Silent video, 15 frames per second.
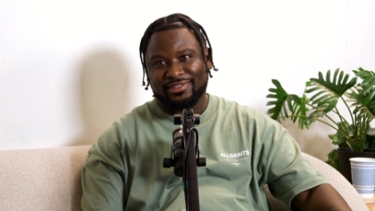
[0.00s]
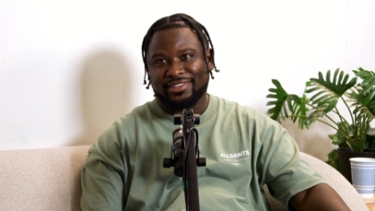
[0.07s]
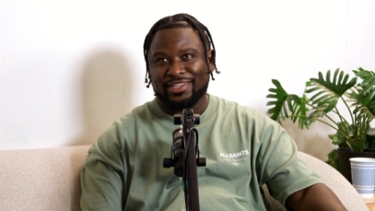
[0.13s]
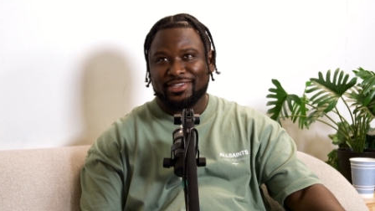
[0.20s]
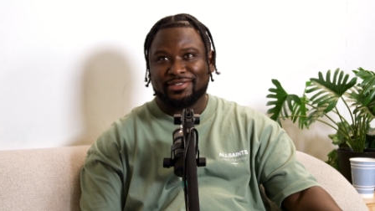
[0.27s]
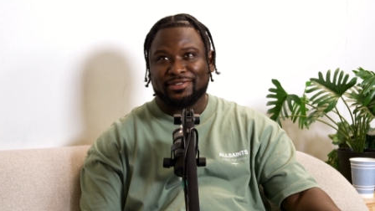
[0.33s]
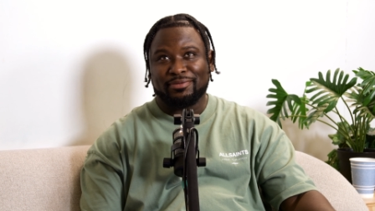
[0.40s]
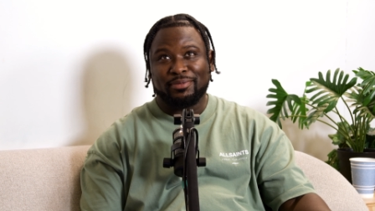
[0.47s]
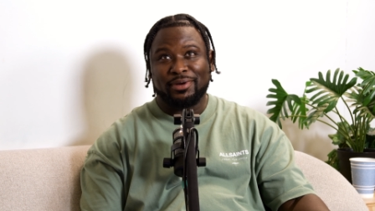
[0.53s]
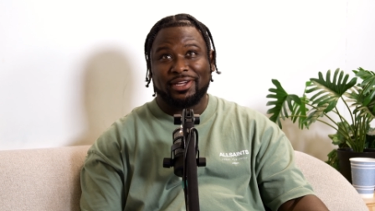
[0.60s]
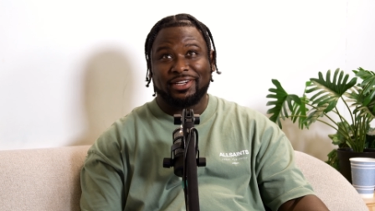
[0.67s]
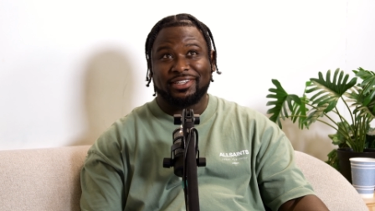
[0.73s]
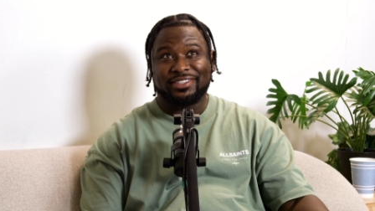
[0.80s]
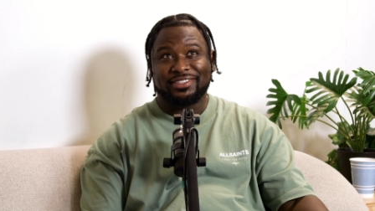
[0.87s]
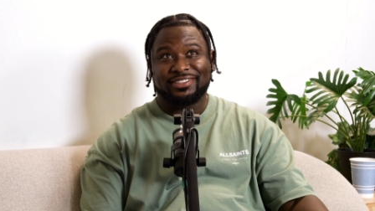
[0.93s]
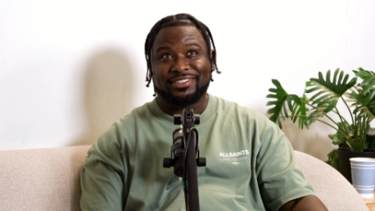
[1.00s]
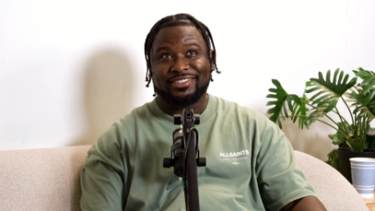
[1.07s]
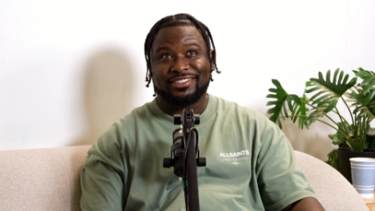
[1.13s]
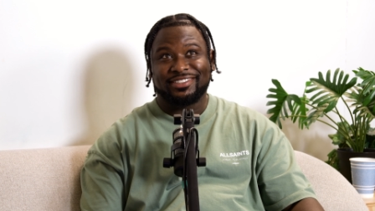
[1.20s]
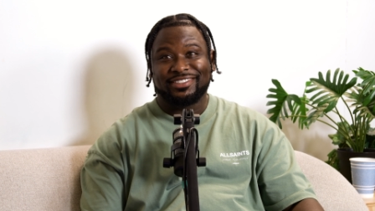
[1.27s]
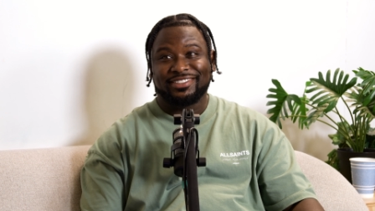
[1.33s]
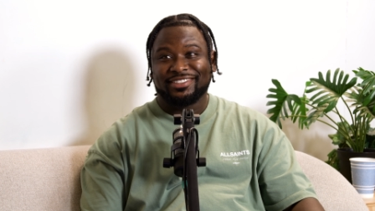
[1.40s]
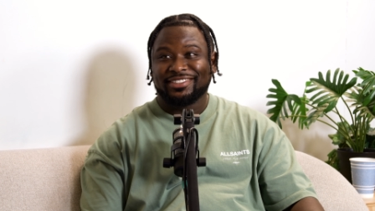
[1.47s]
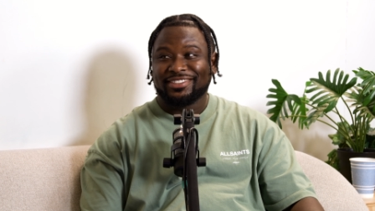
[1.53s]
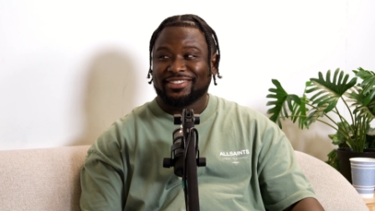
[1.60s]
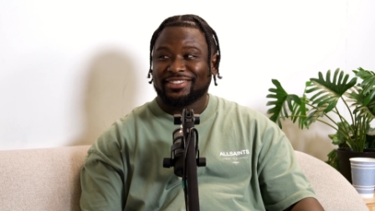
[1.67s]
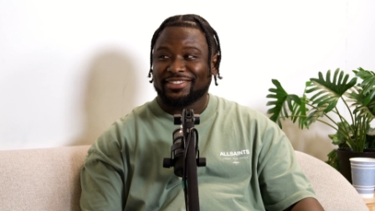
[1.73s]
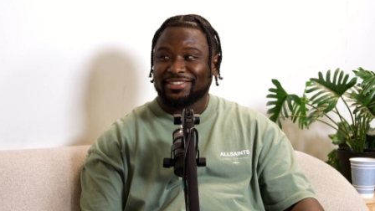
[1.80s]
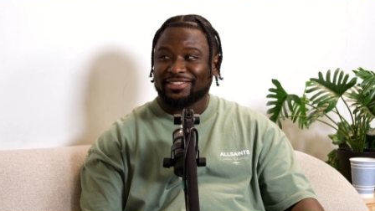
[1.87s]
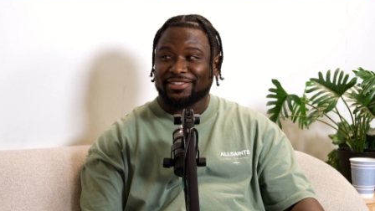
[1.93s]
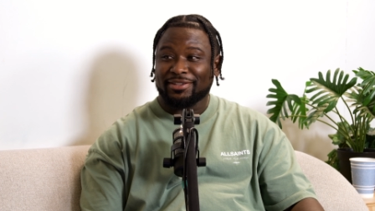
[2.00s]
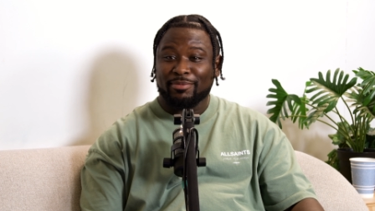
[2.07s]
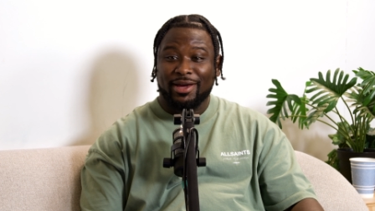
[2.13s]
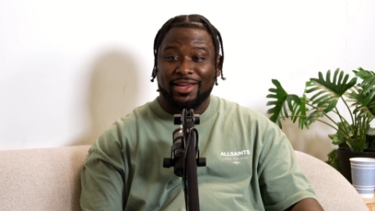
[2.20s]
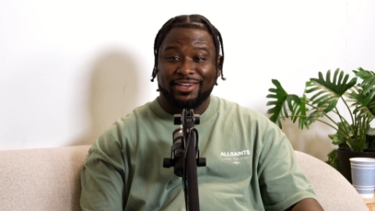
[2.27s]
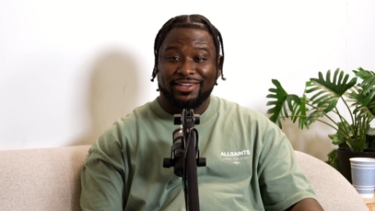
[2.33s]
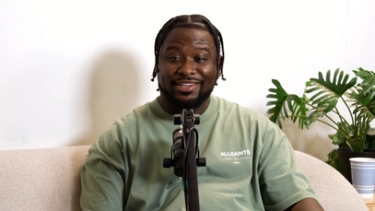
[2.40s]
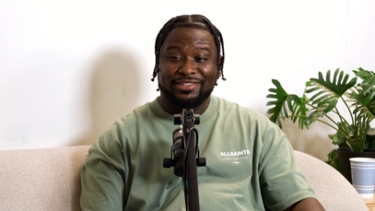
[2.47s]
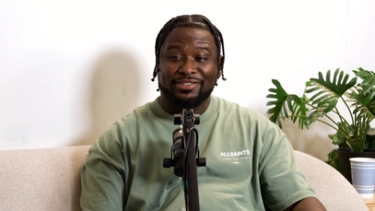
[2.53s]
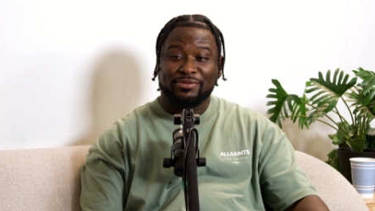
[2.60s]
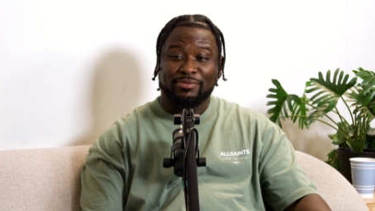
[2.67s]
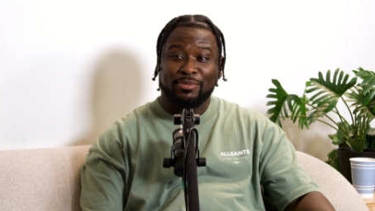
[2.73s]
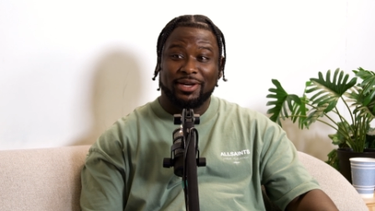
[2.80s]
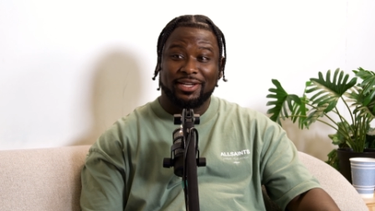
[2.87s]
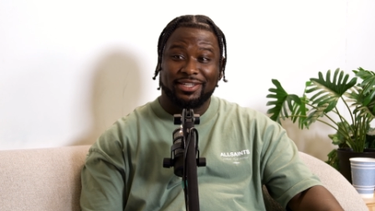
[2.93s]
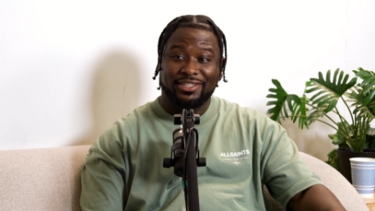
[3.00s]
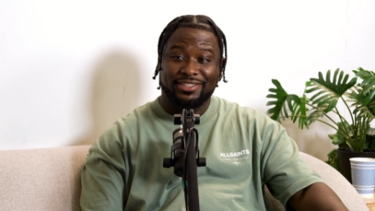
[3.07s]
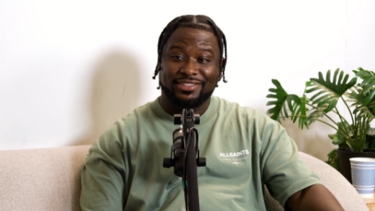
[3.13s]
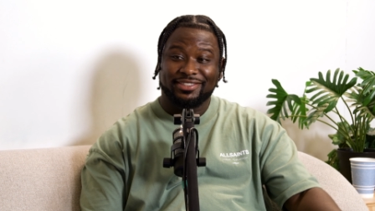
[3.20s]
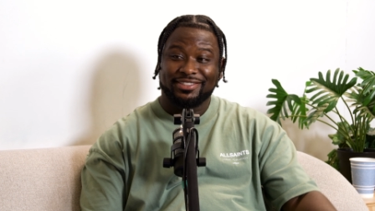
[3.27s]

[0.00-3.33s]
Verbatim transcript: is in money. twenty. Uh, say that again. Somebody needs some money.